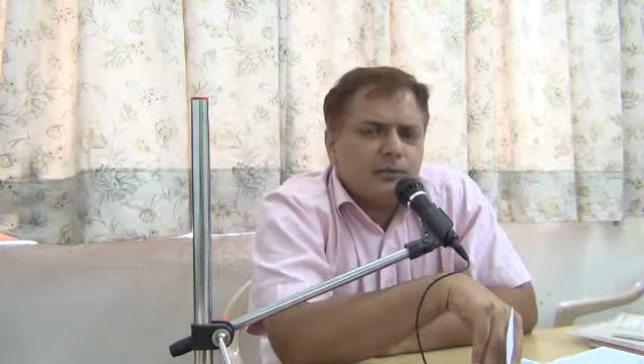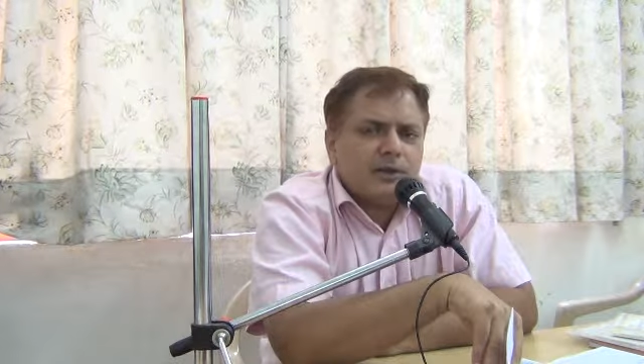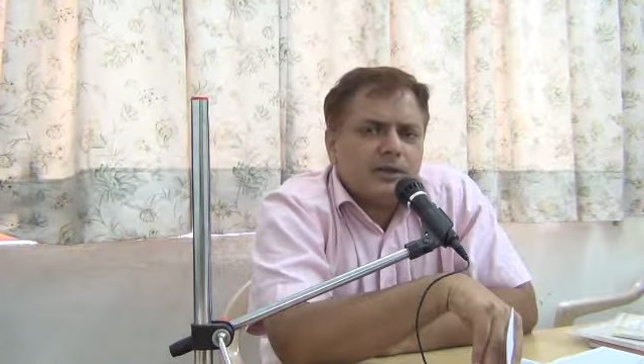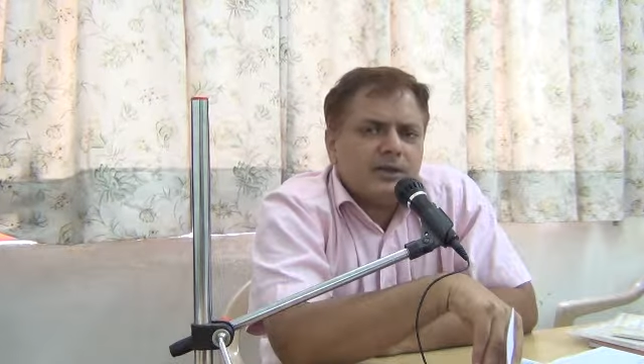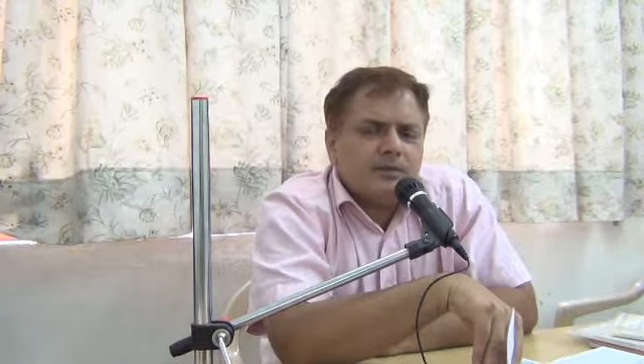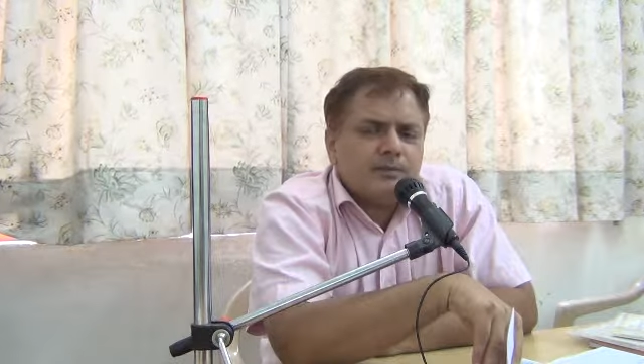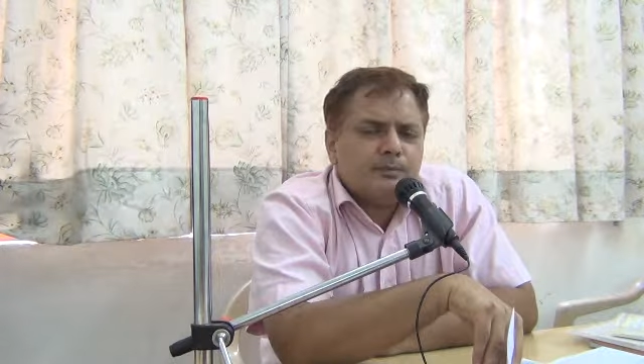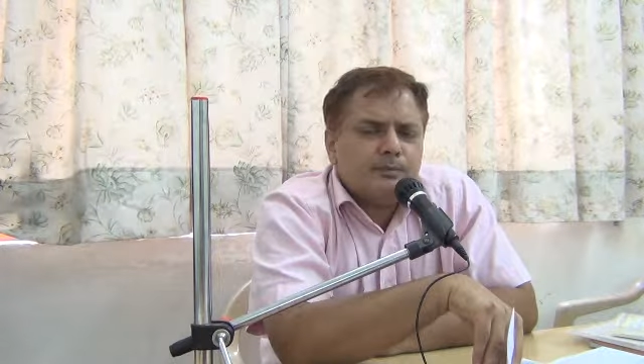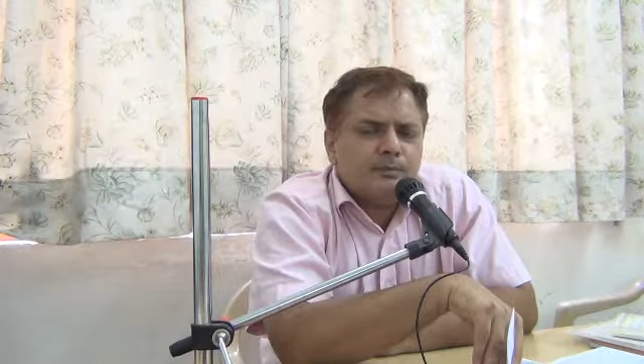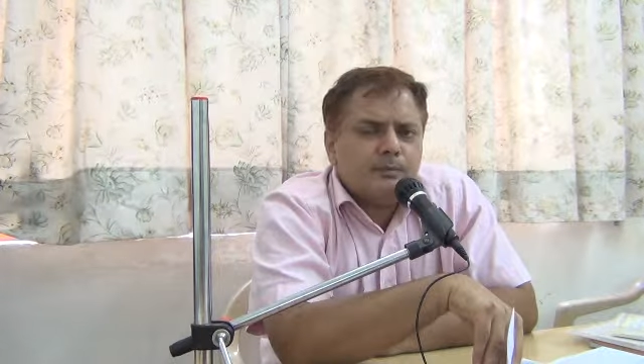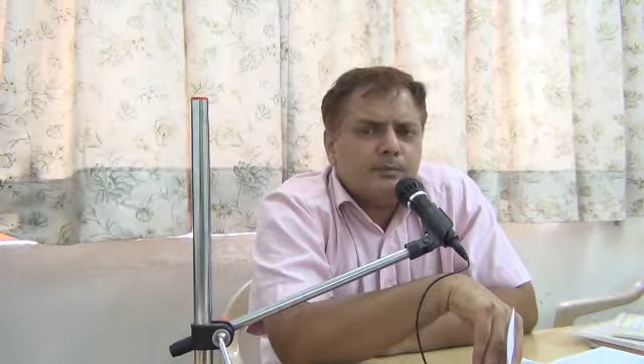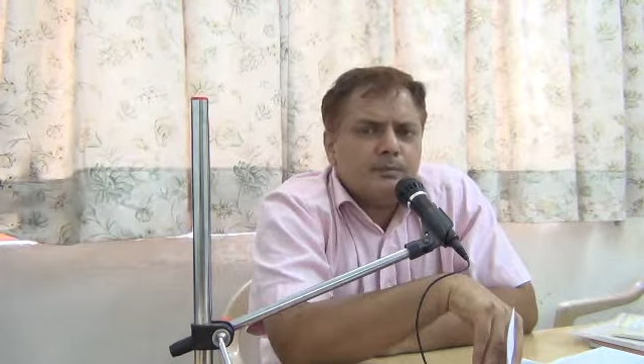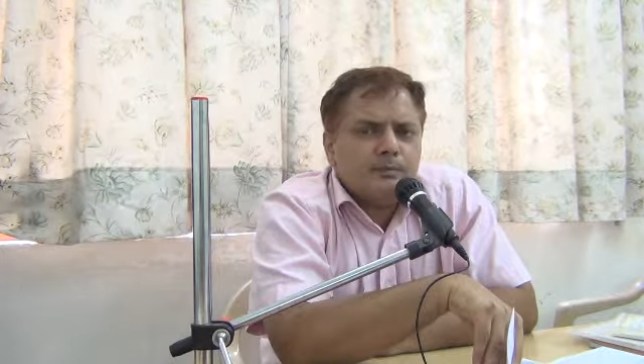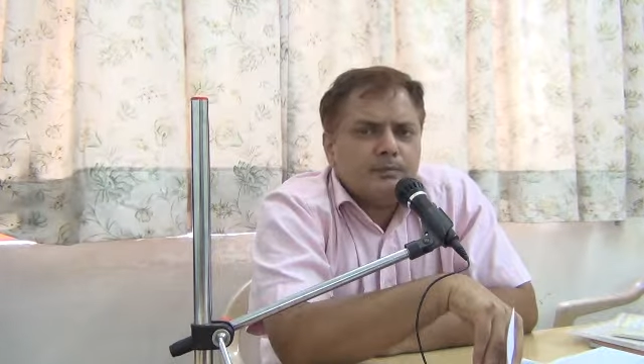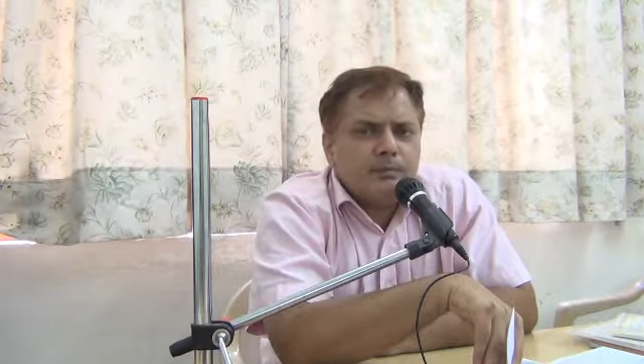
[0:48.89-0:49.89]
rupees
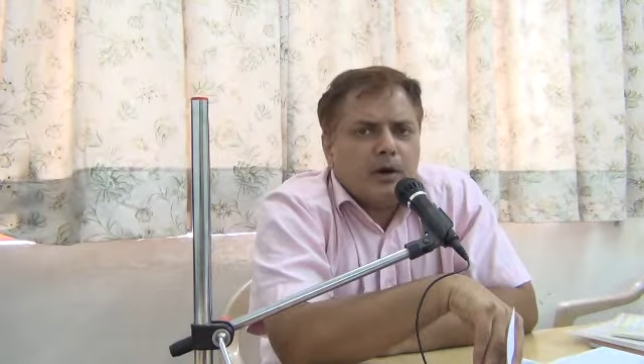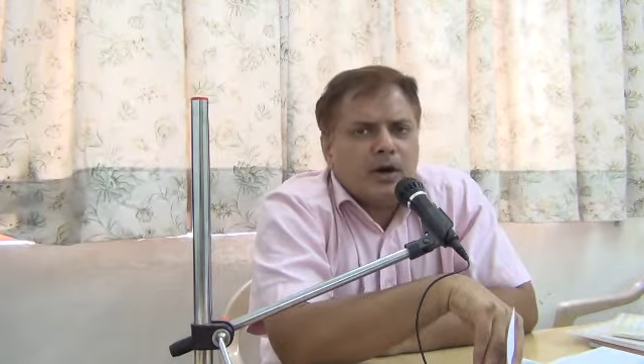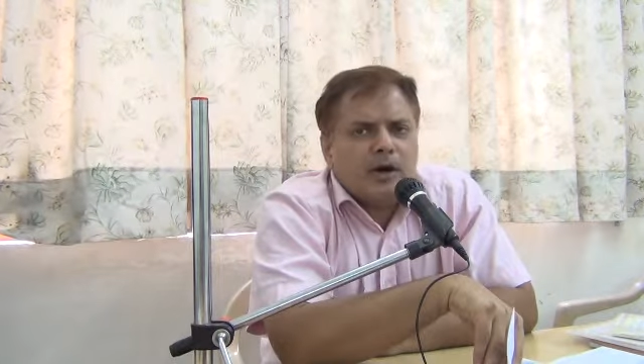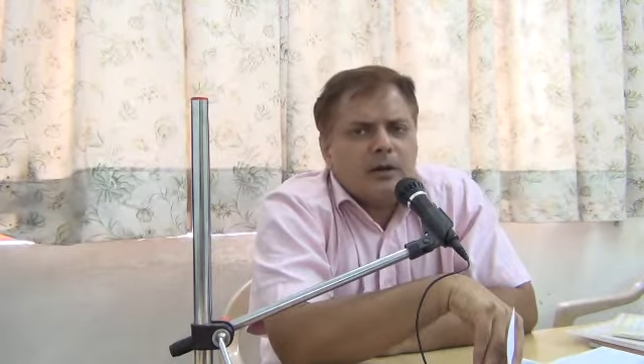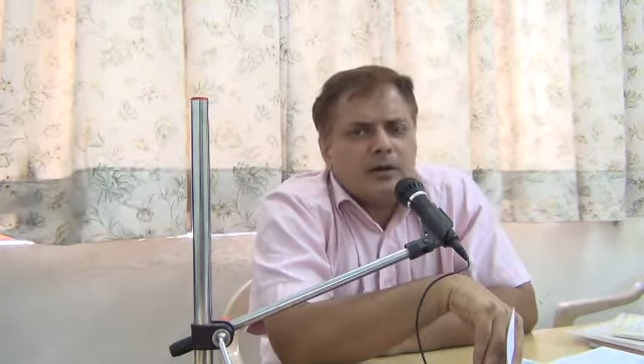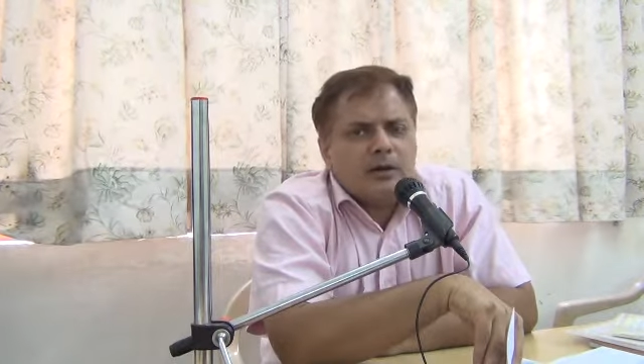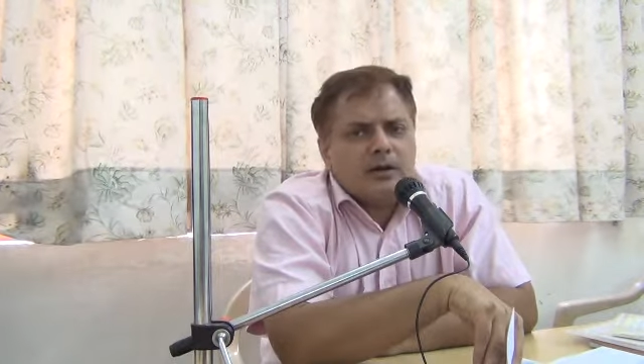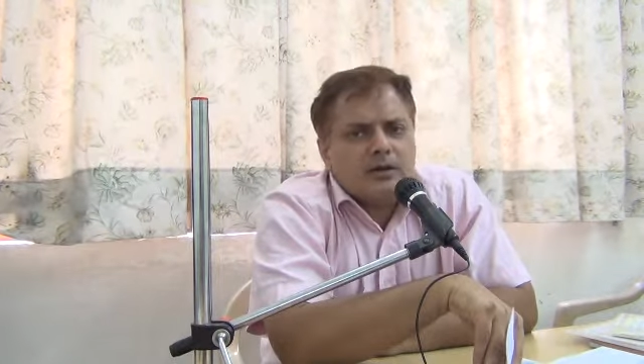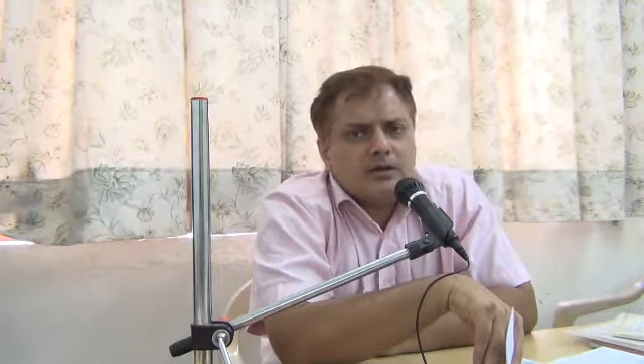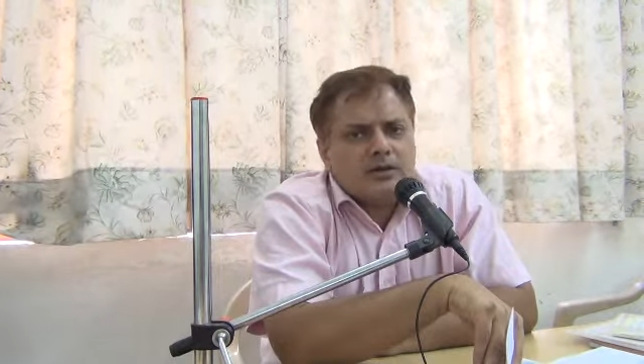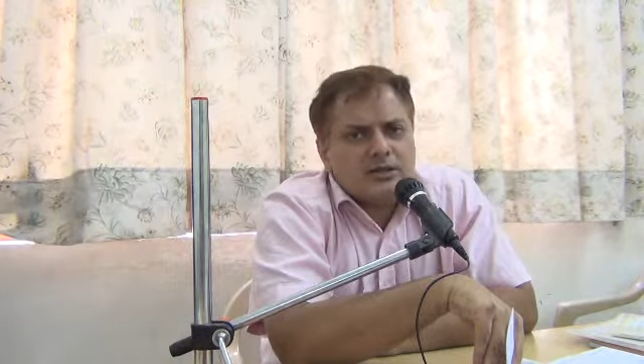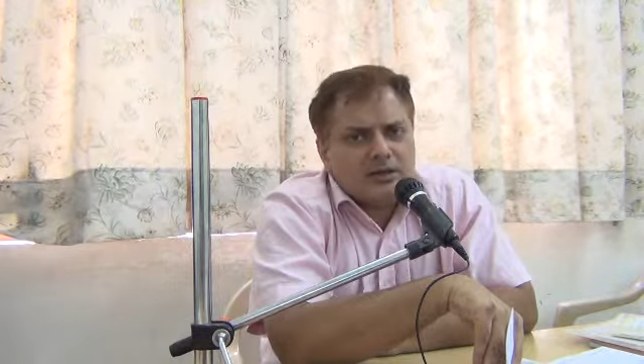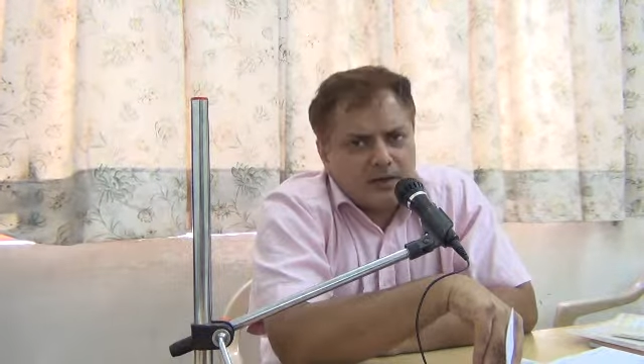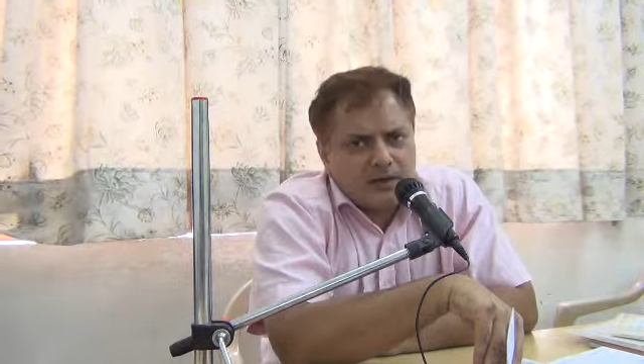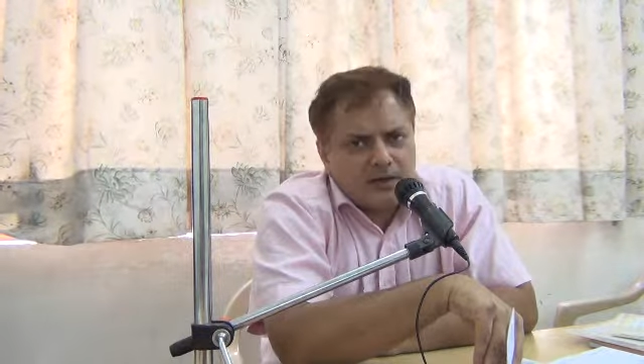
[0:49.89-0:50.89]
per
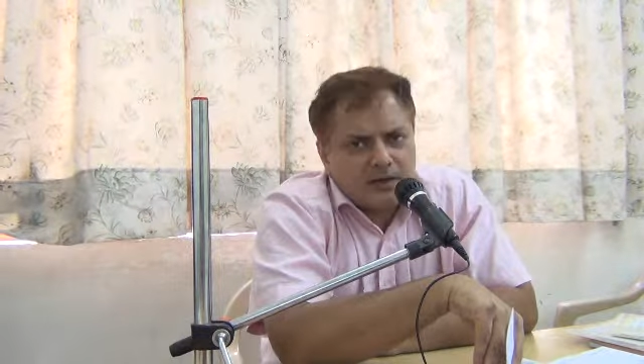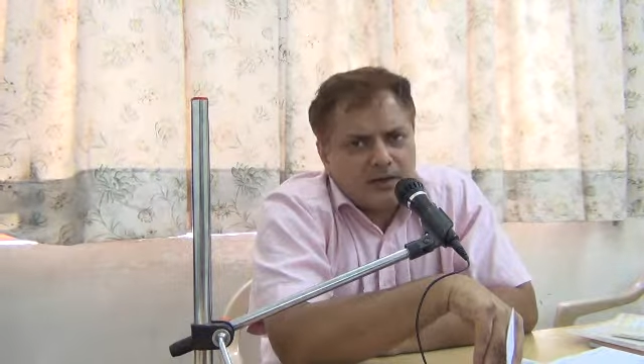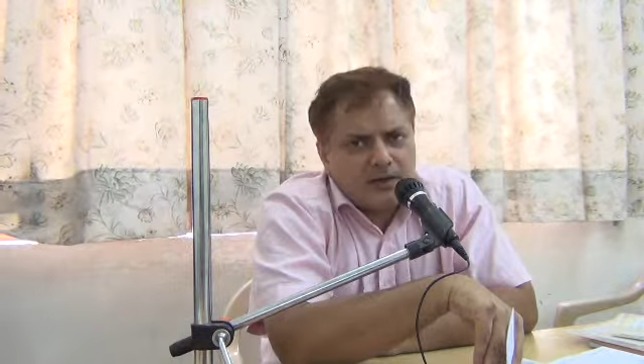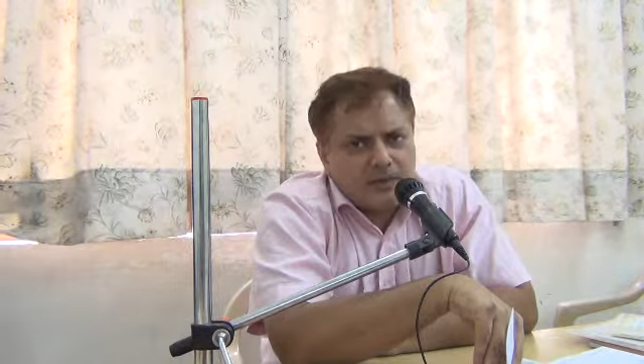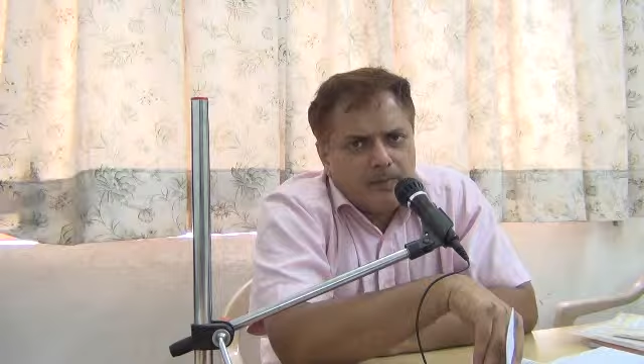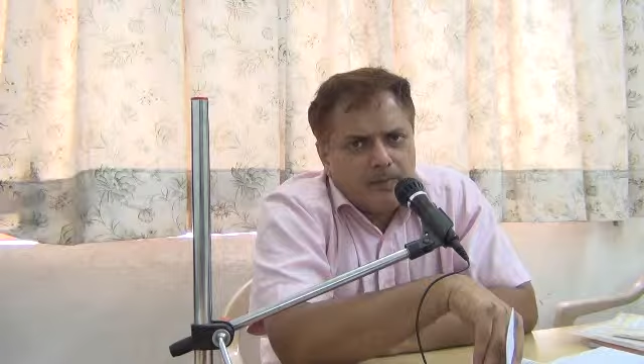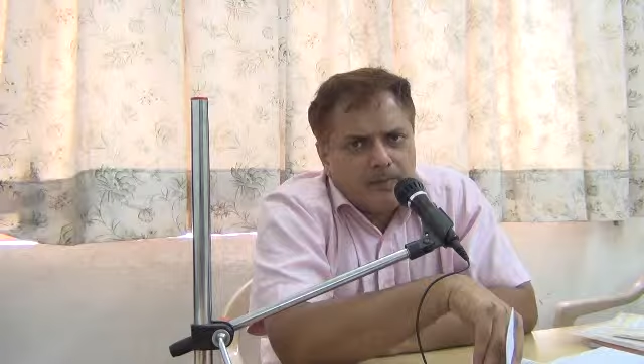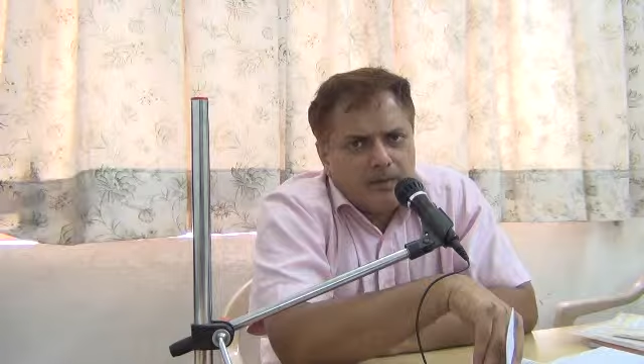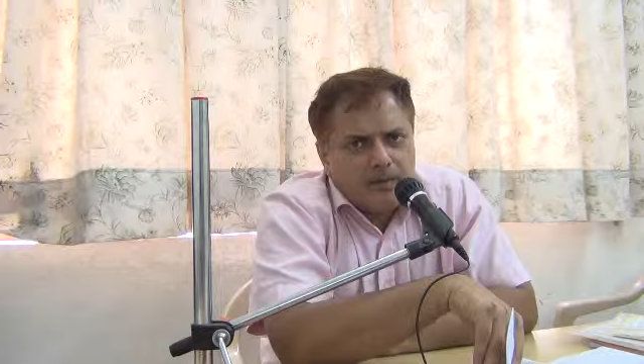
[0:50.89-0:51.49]
citizen.